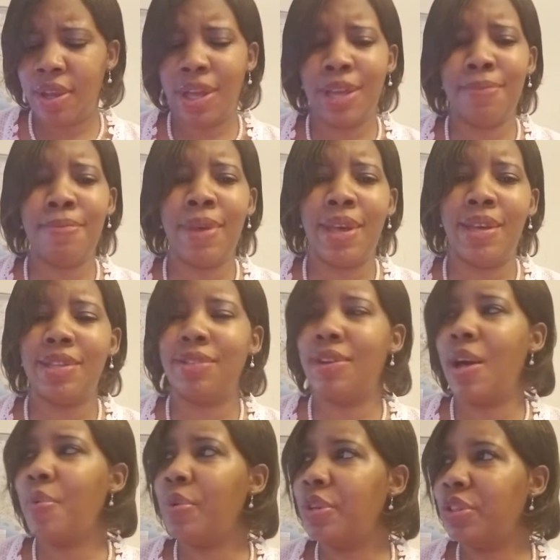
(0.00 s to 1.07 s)
Amen. So I
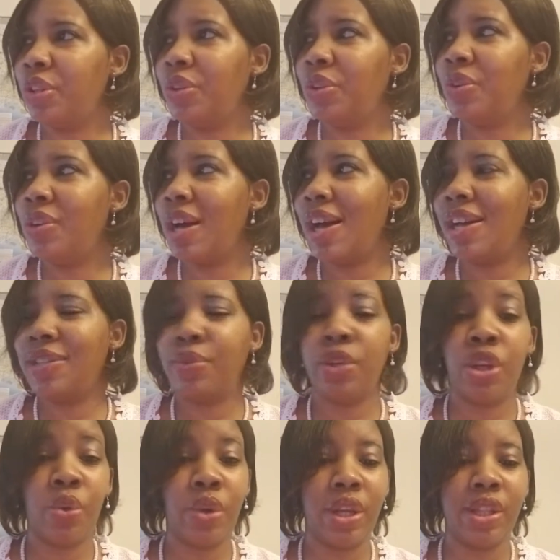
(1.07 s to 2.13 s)
want to show you guys real
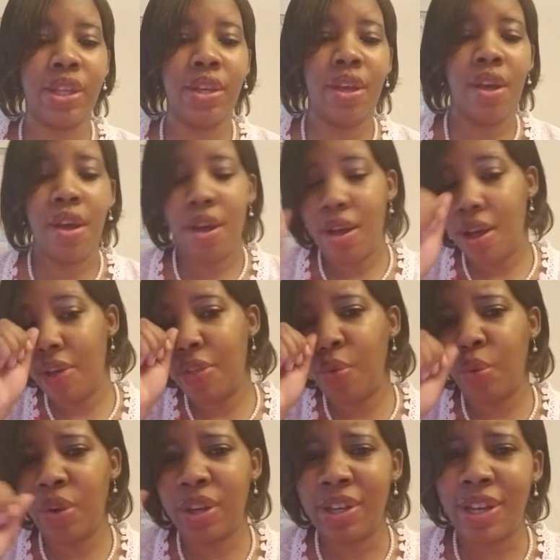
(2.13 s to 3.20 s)
quickly uh, the
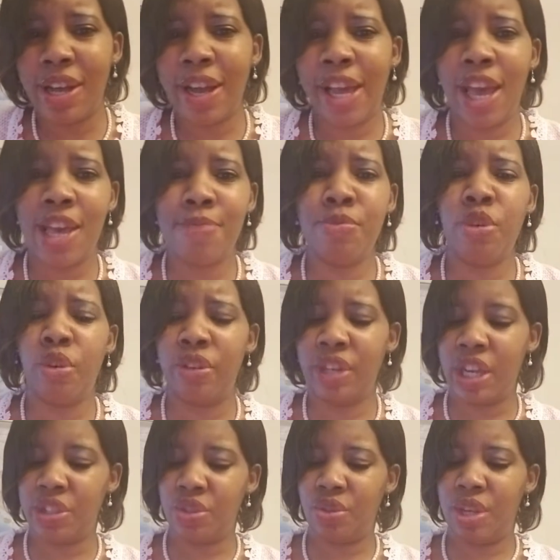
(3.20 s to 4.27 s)
word that God gave me on
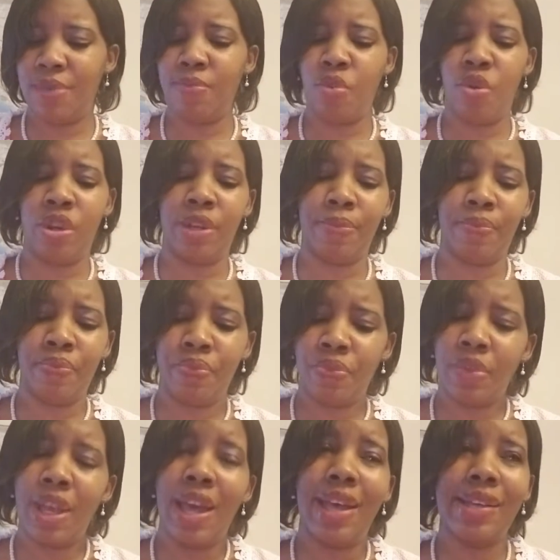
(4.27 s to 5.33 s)
yesterday morning.
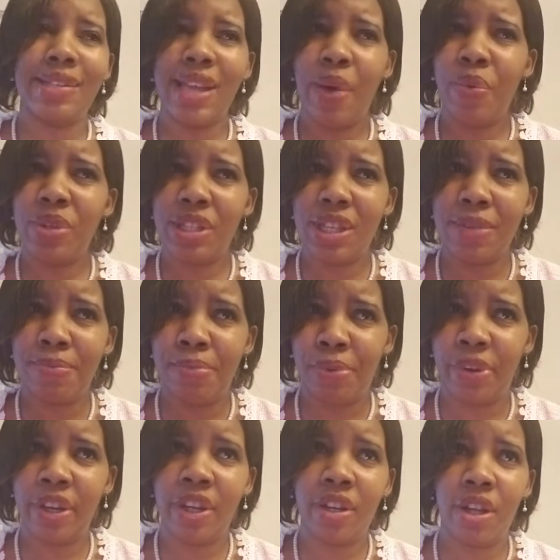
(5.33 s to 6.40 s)
As I was in
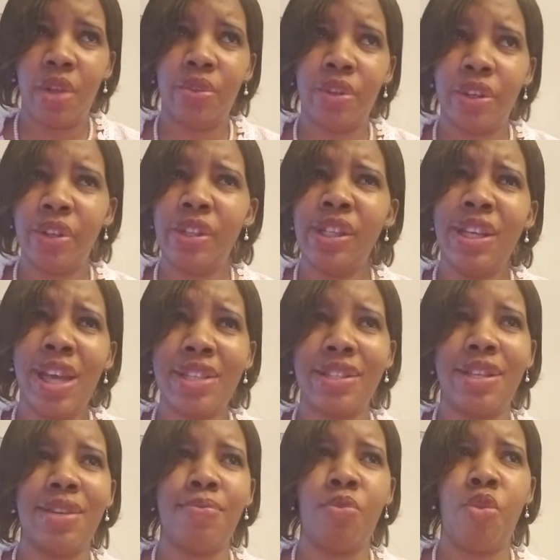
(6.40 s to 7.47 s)
prayer on early
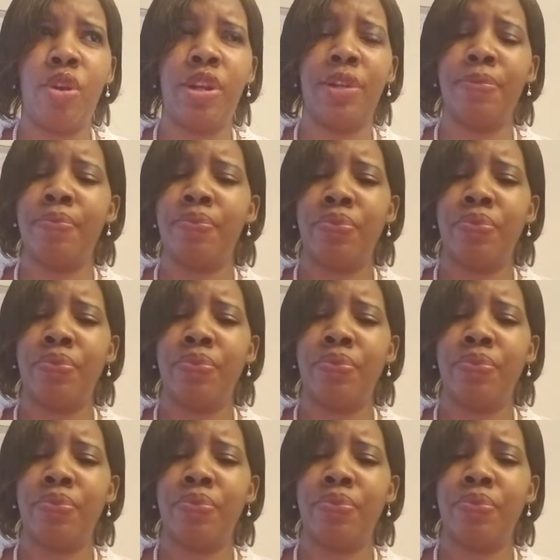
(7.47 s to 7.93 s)
yesterday morning,